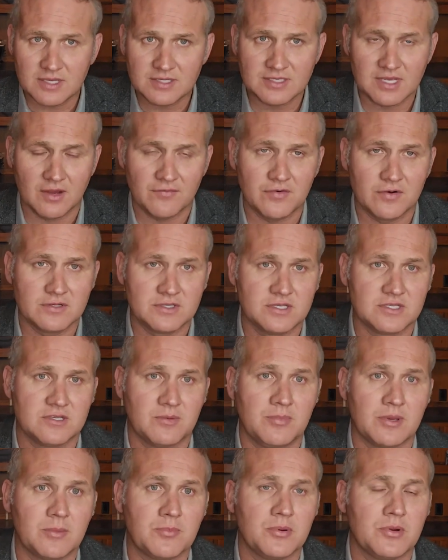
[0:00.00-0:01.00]
Cell phones is a
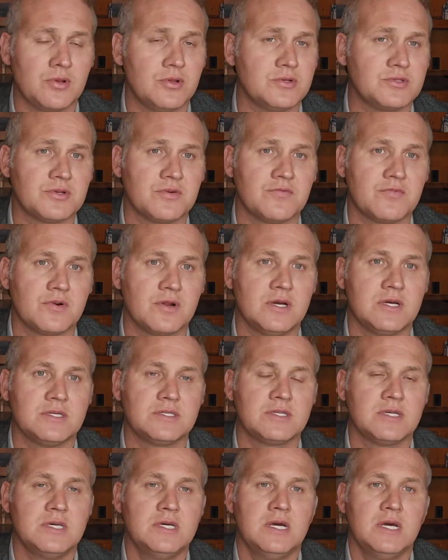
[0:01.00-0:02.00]
big producer for
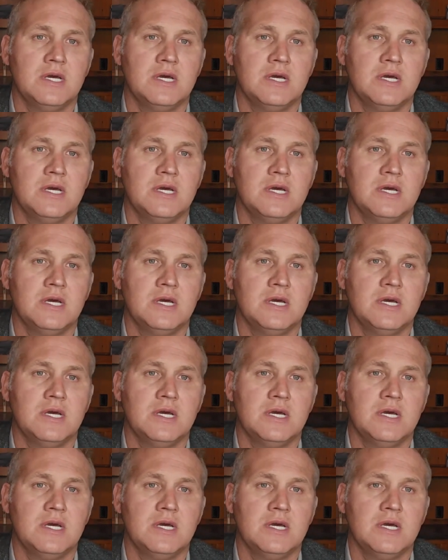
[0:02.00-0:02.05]
us,